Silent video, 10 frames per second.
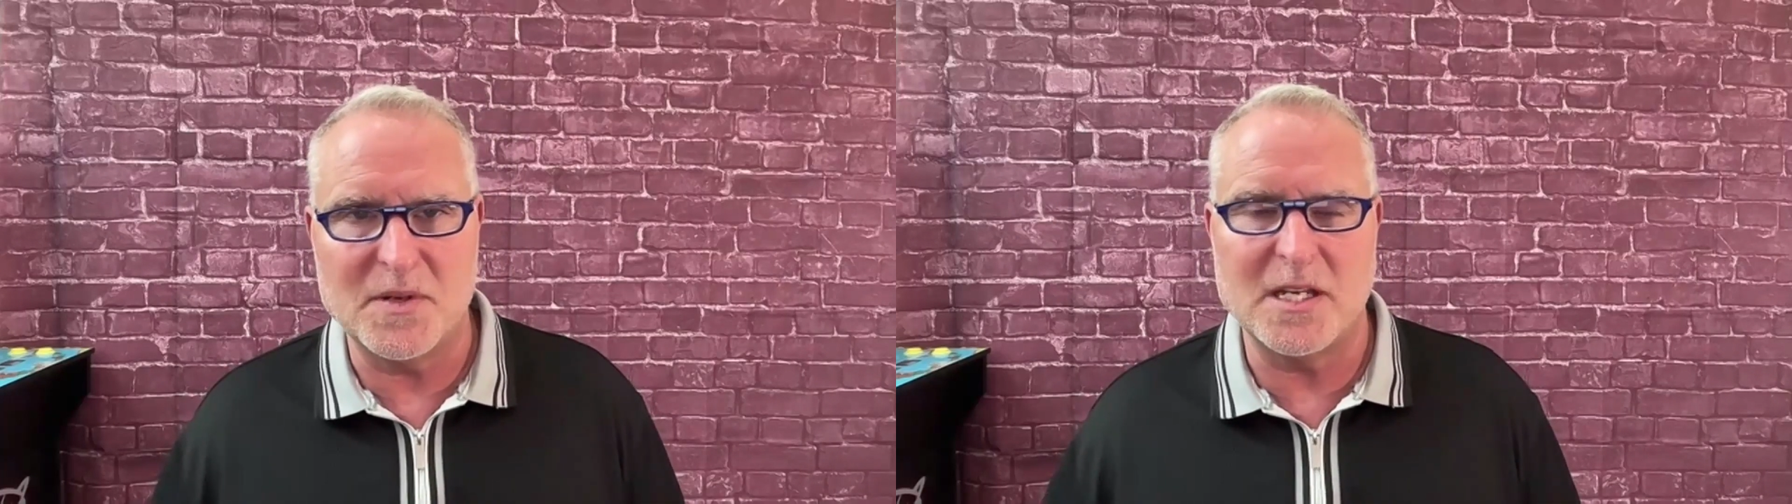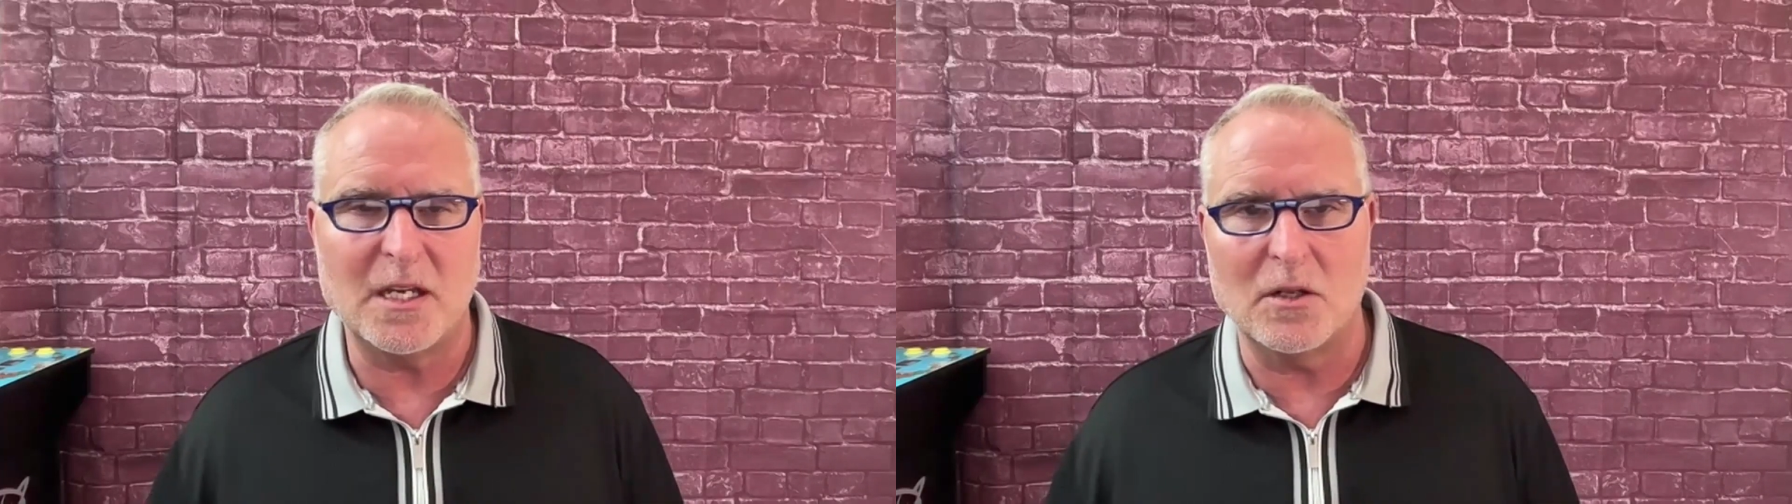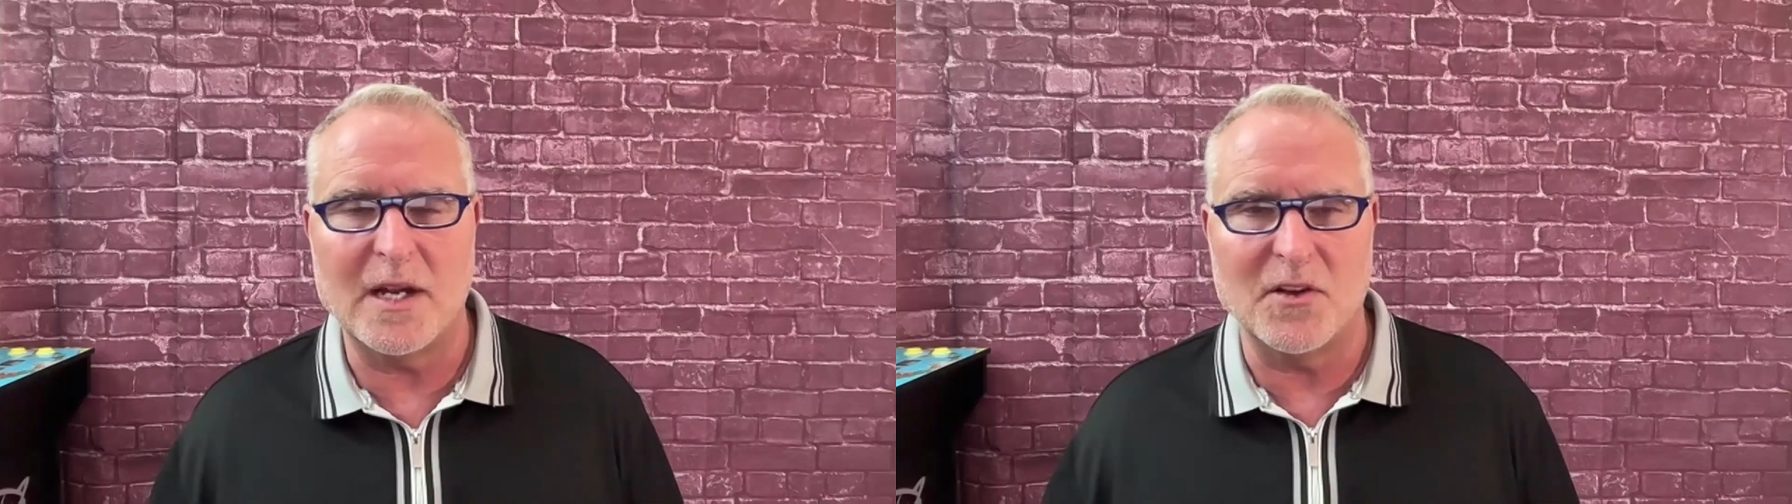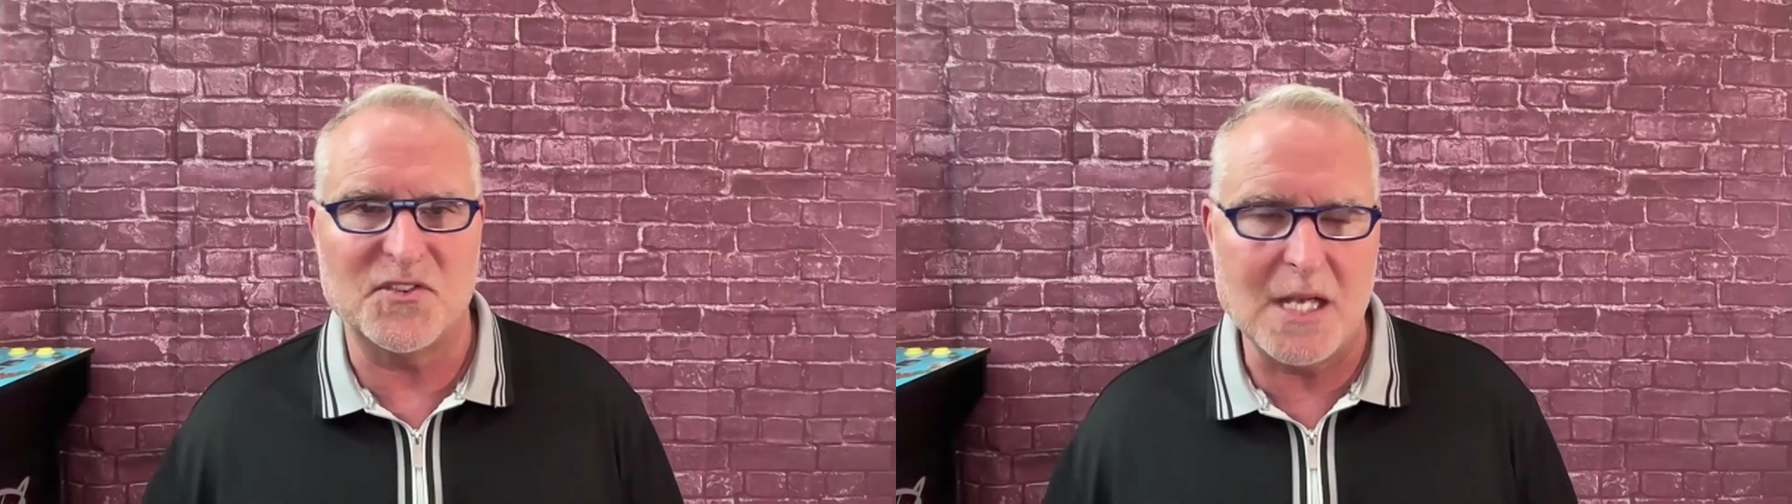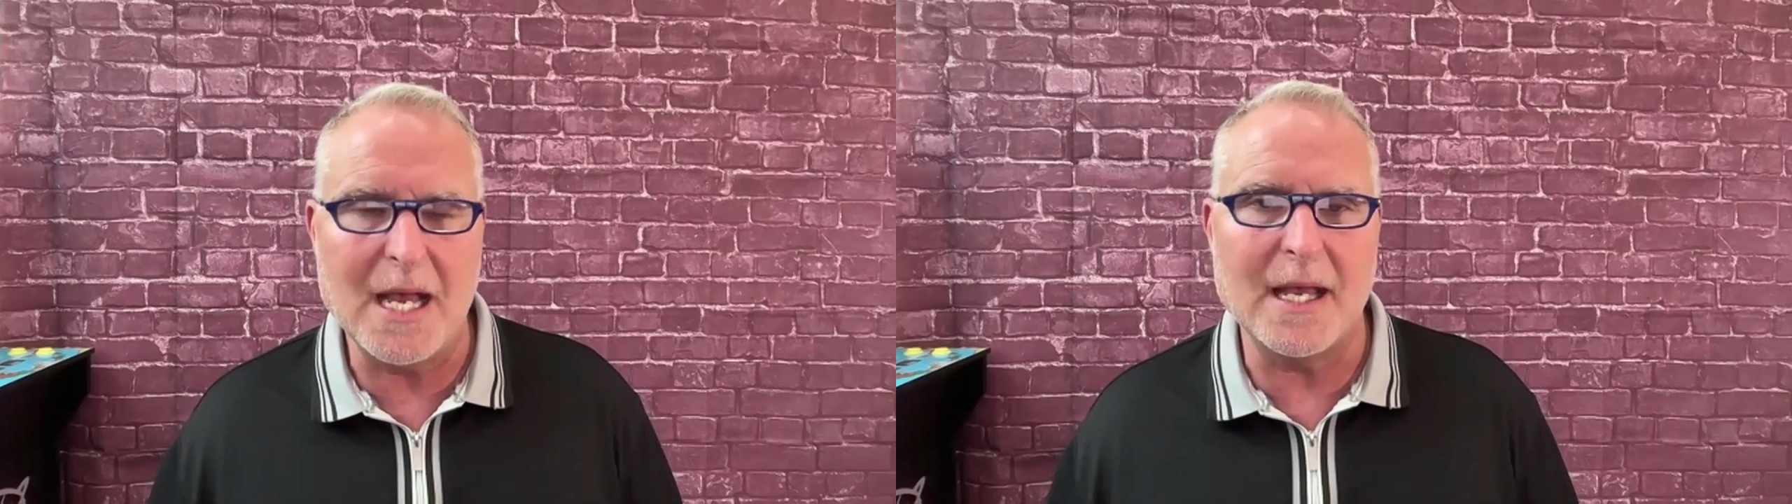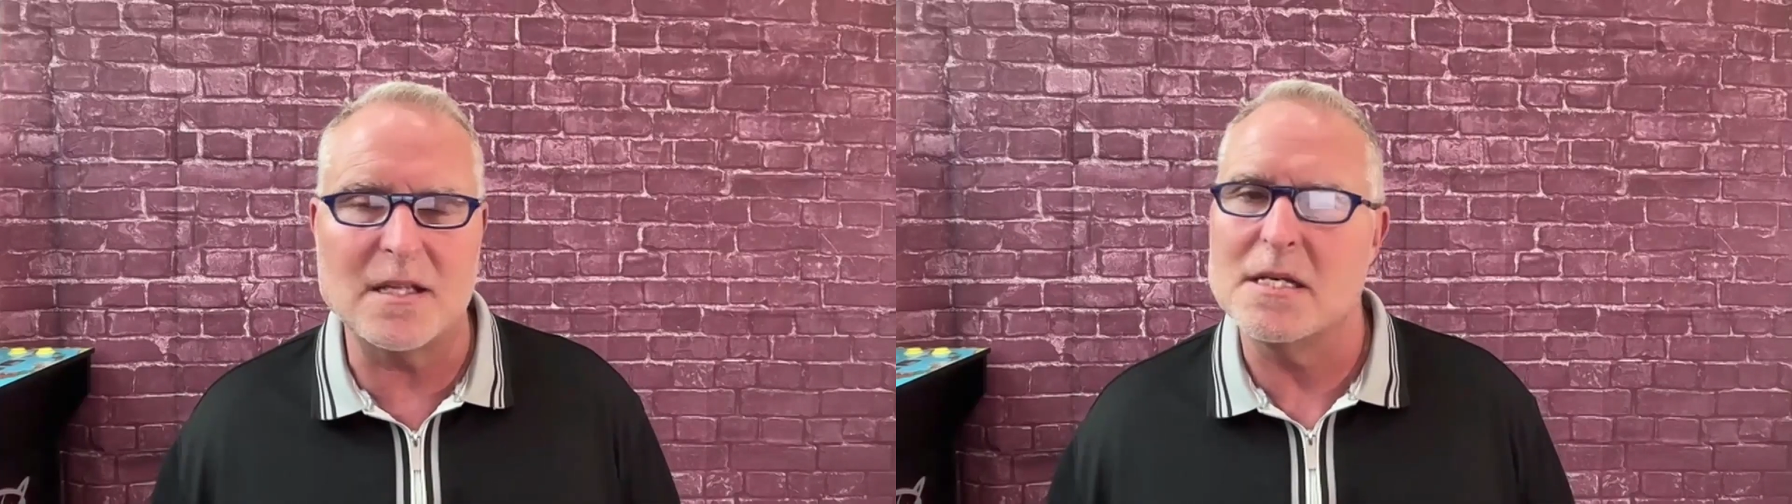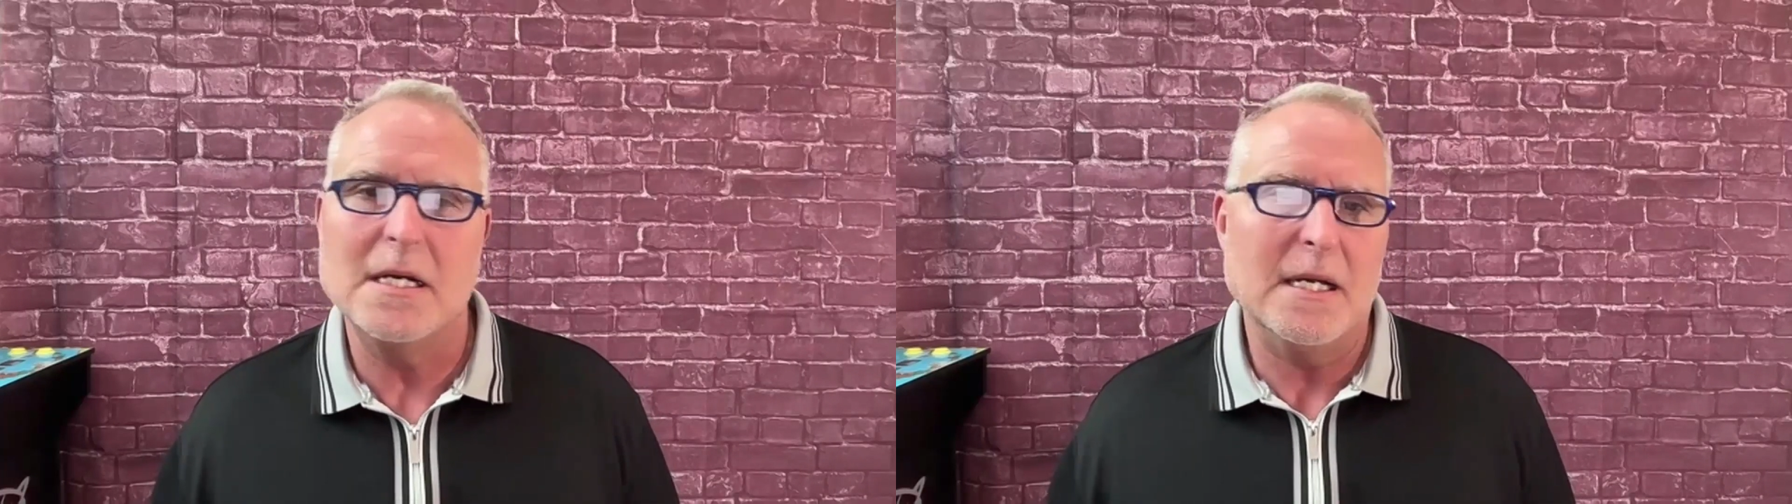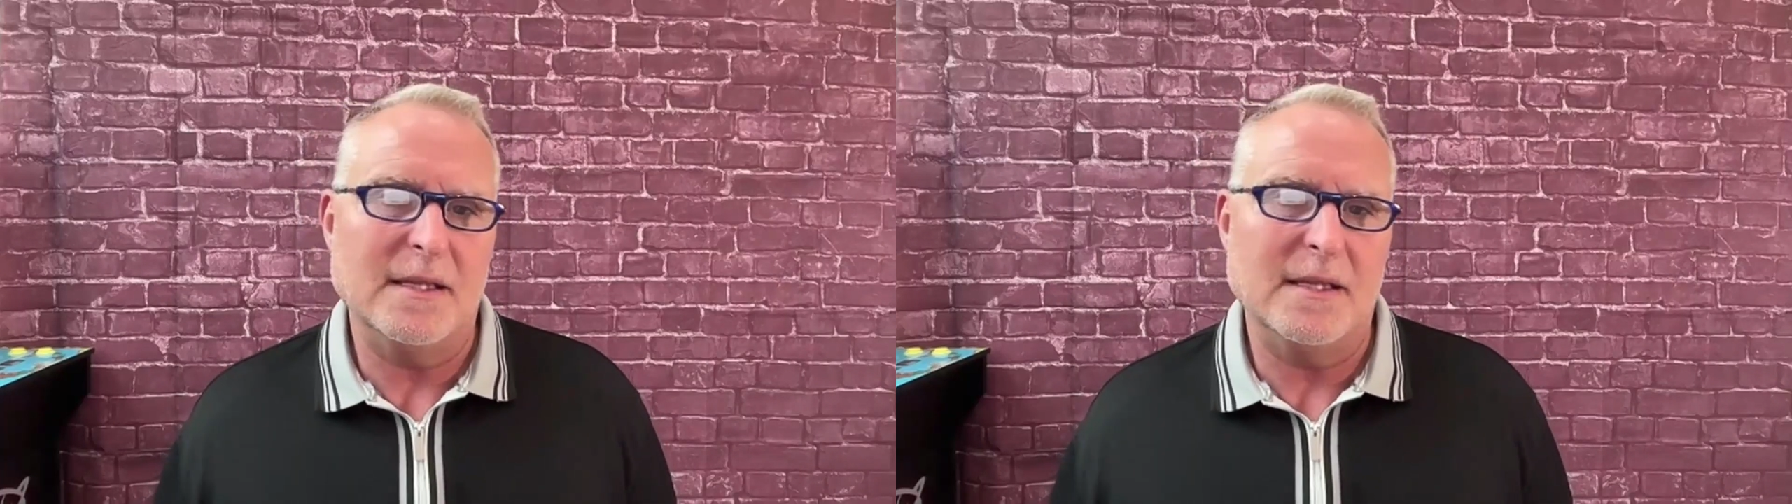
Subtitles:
particular health science,